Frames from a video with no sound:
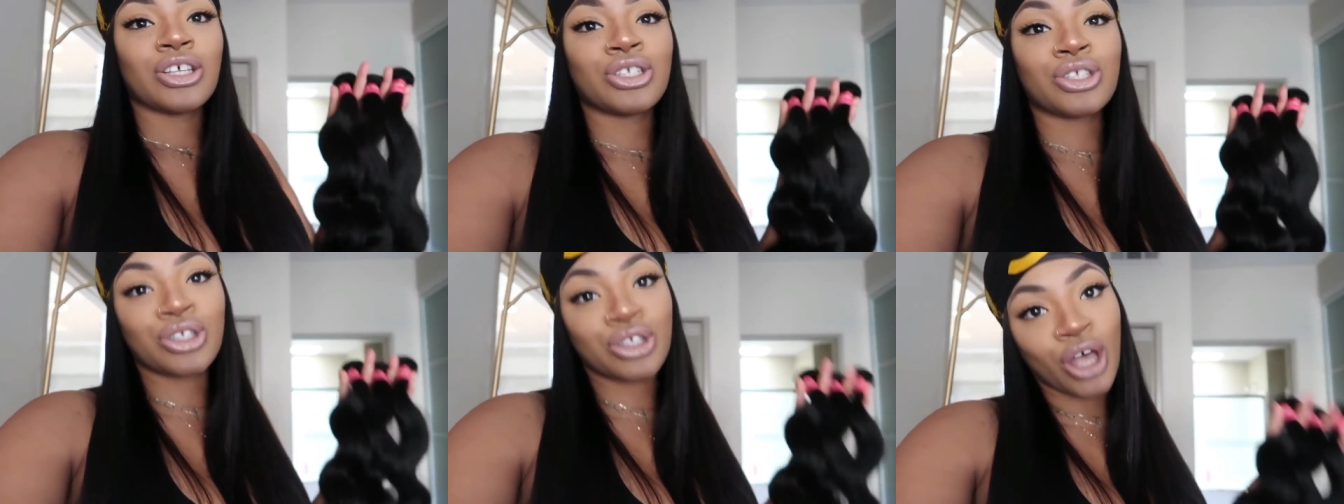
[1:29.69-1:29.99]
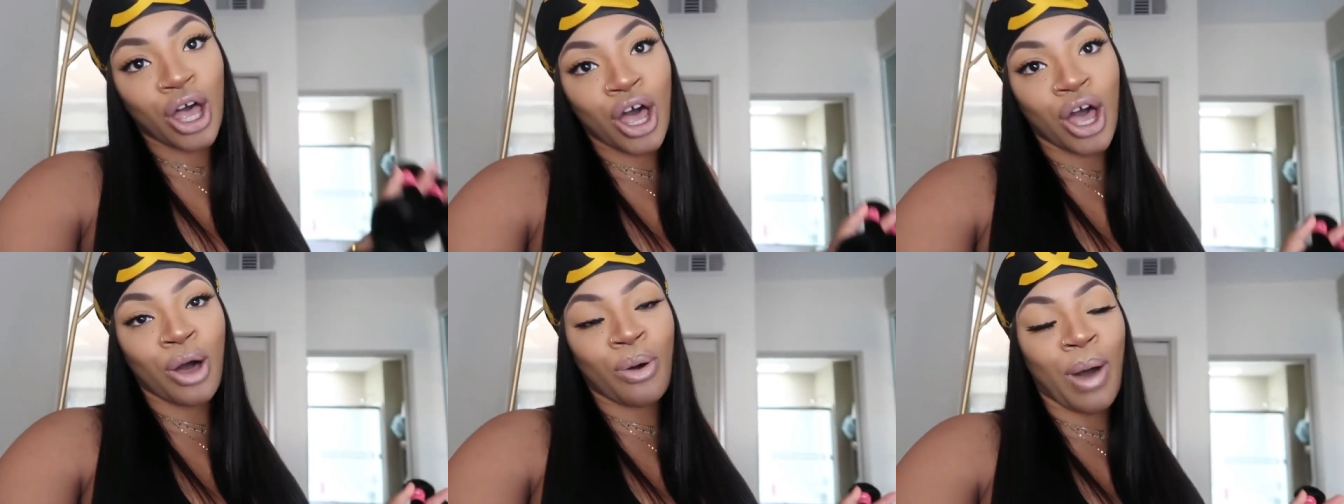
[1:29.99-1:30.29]

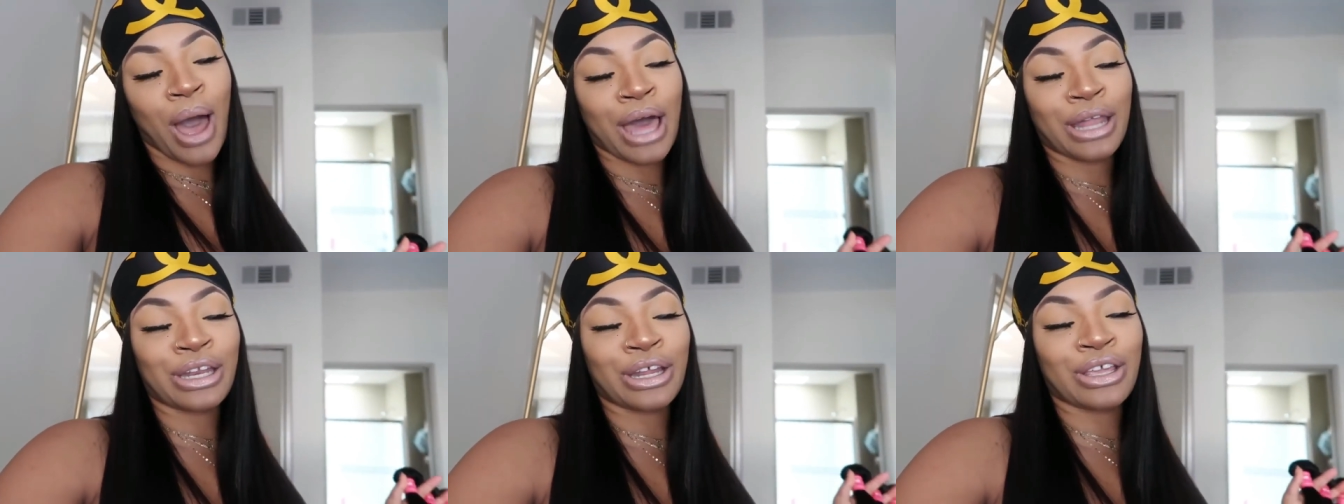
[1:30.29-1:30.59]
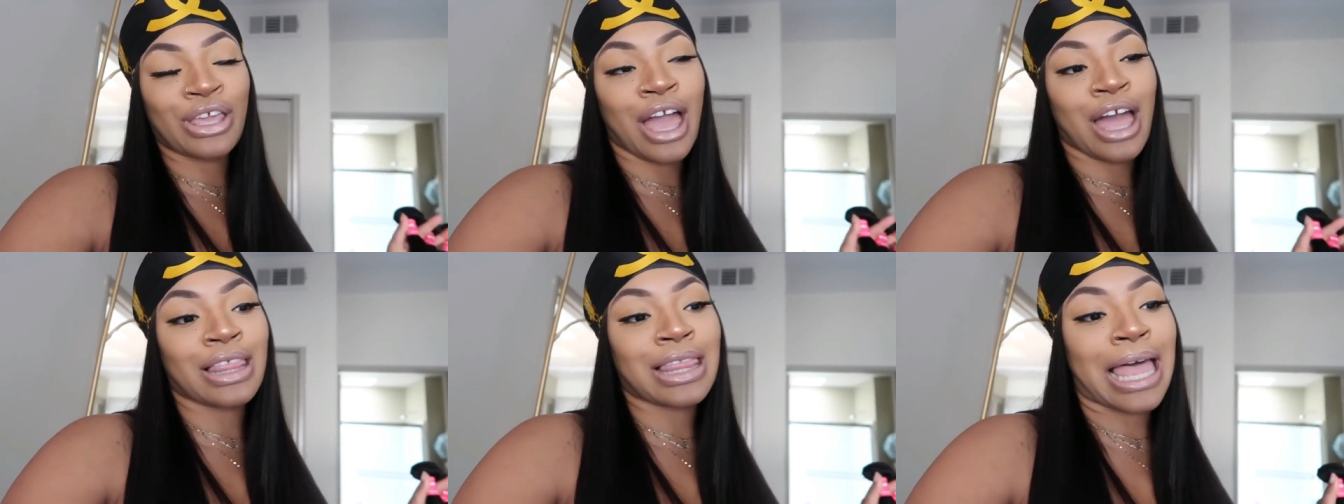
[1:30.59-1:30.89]
so i
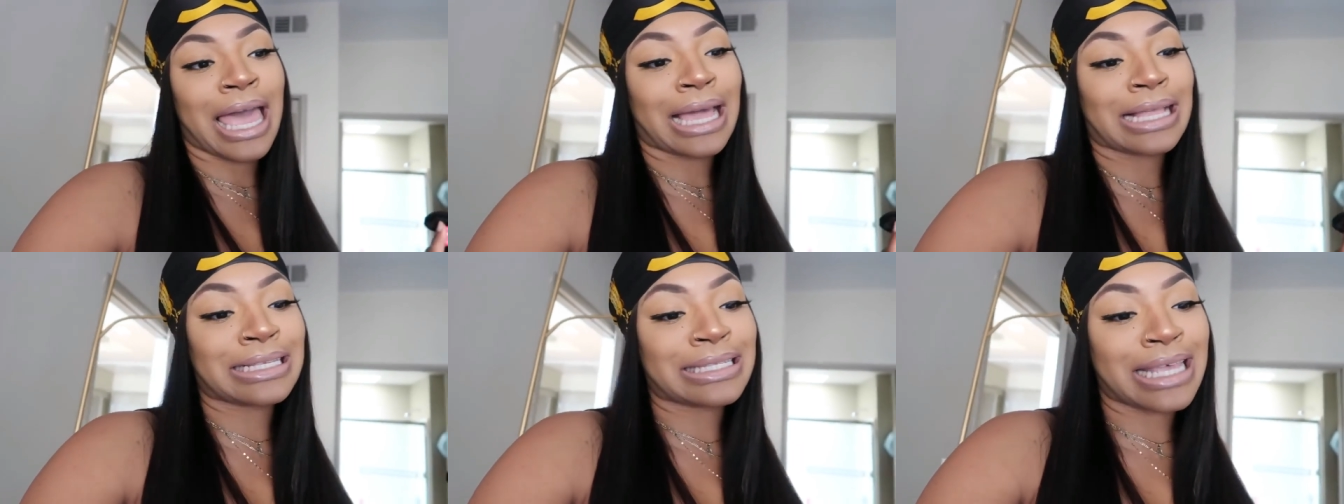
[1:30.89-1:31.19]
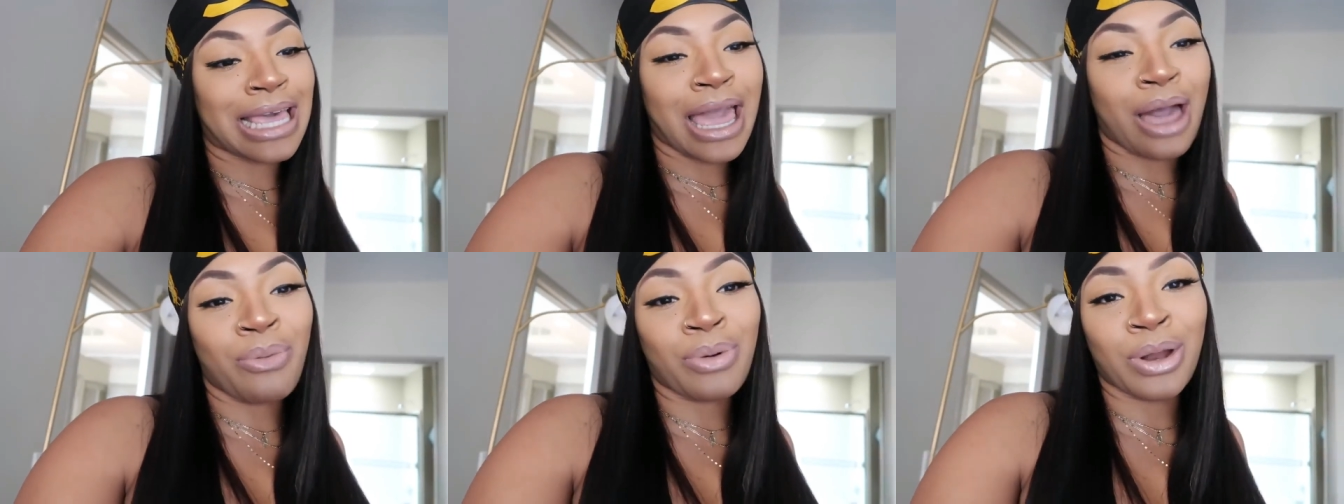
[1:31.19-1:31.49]
know y'all like
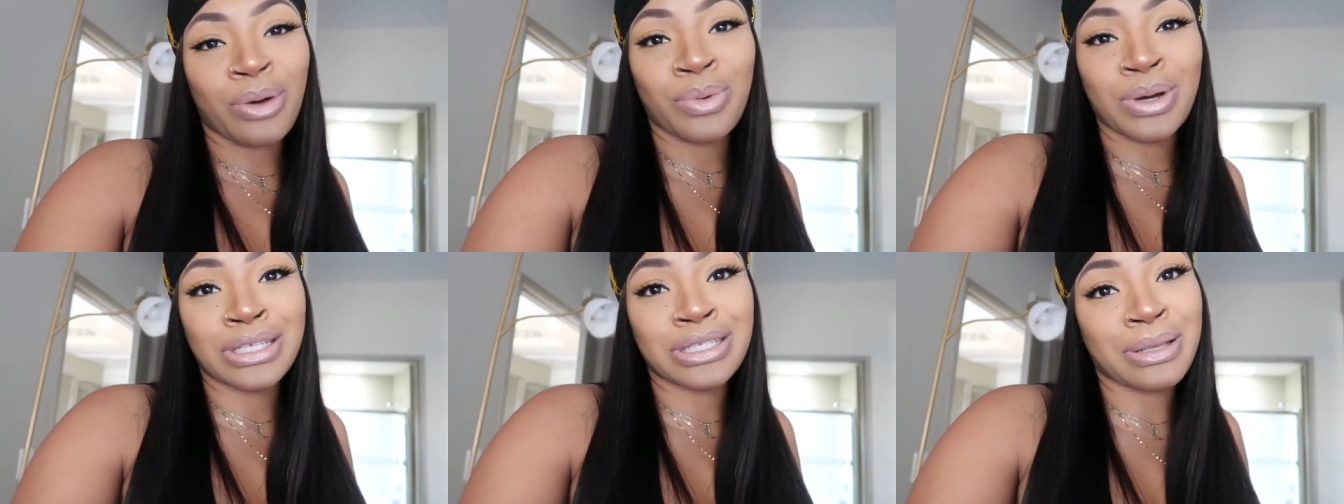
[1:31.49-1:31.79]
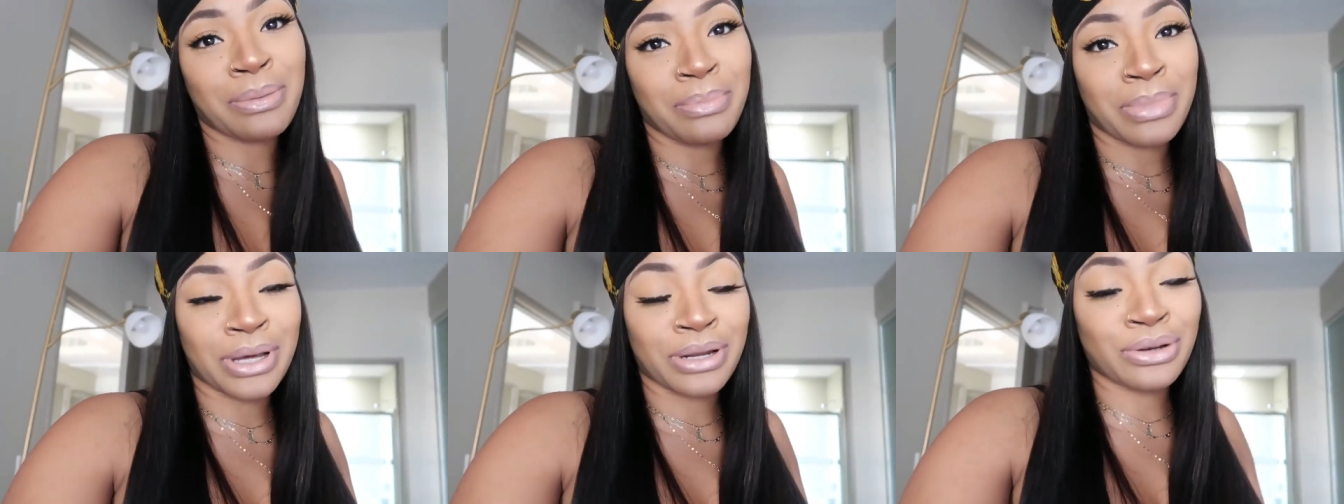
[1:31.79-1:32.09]
say i want to win
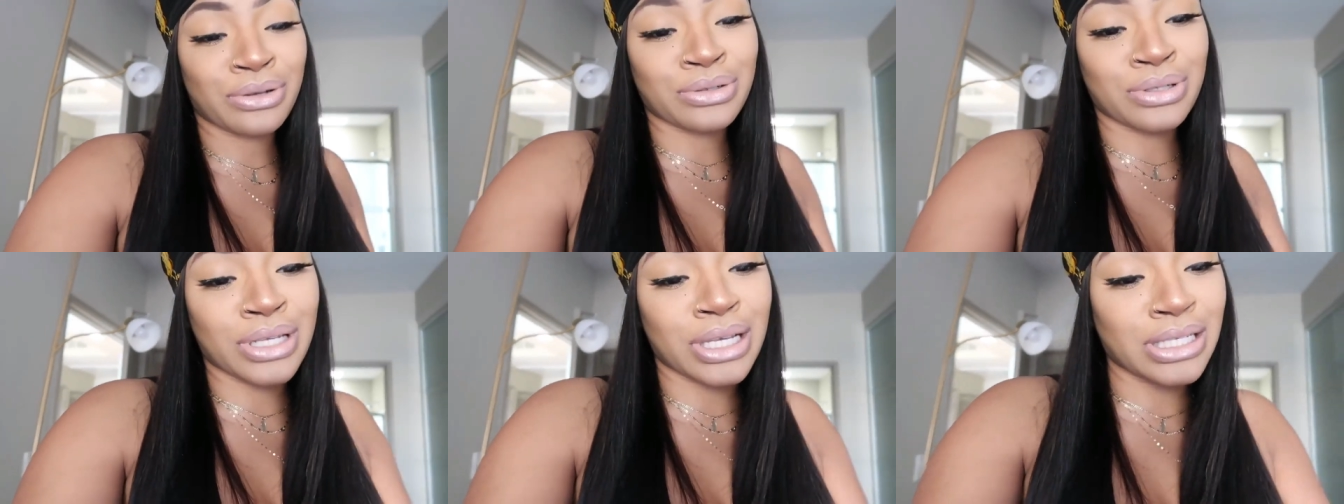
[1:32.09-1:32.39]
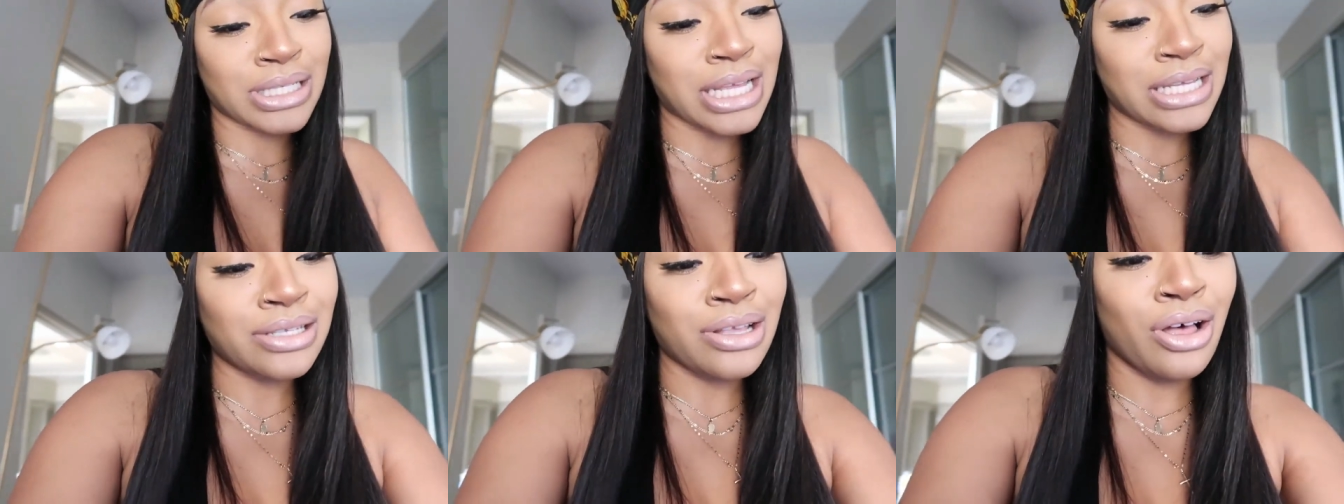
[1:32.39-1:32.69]
some bundles
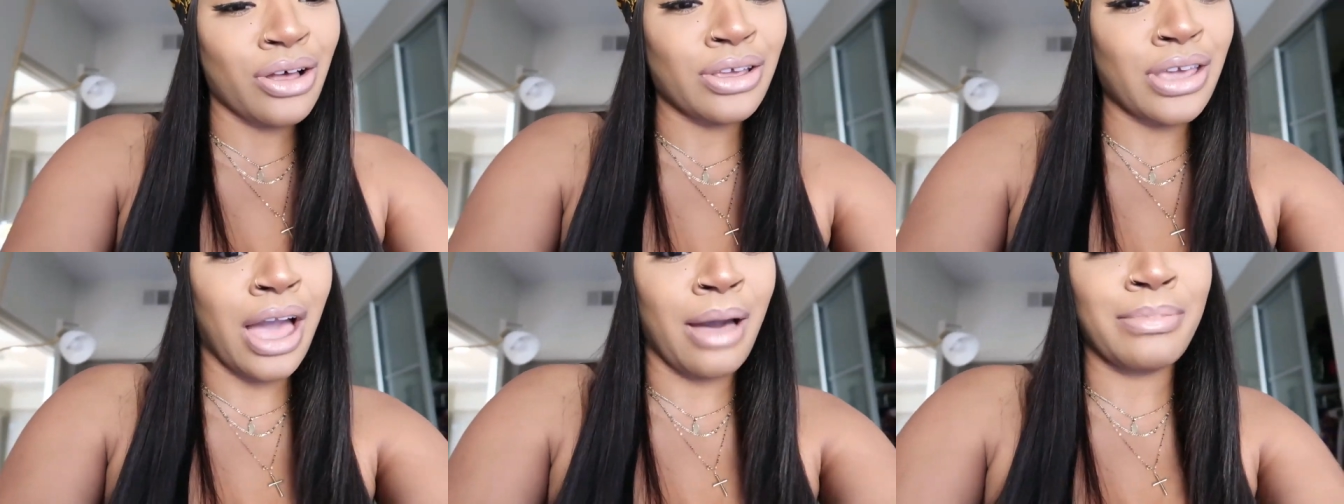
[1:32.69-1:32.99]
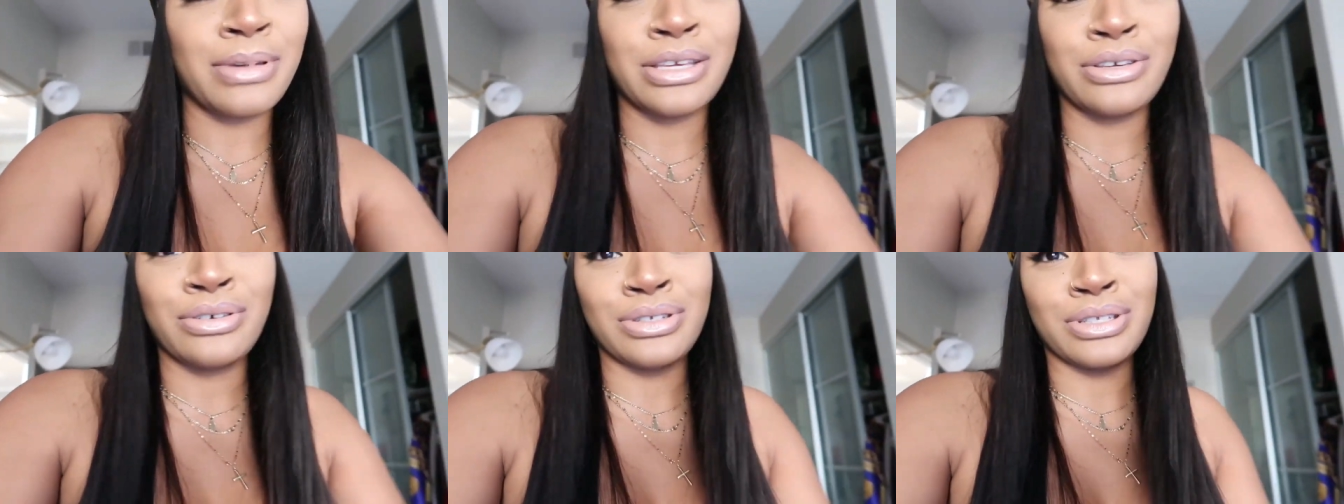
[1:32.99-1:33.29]
because that's all
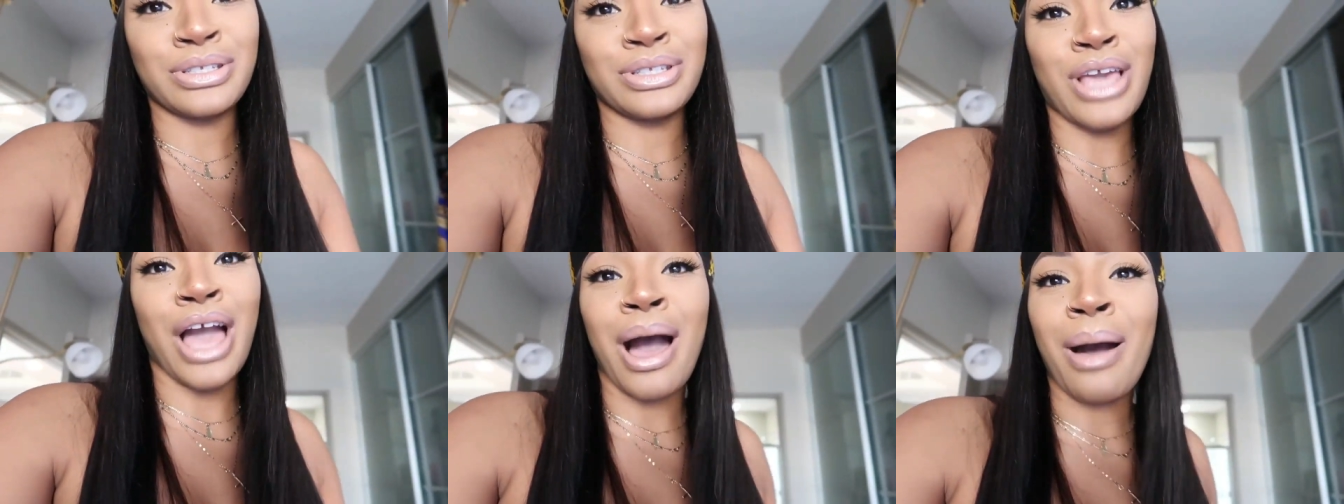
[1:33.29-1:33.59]
y'all be using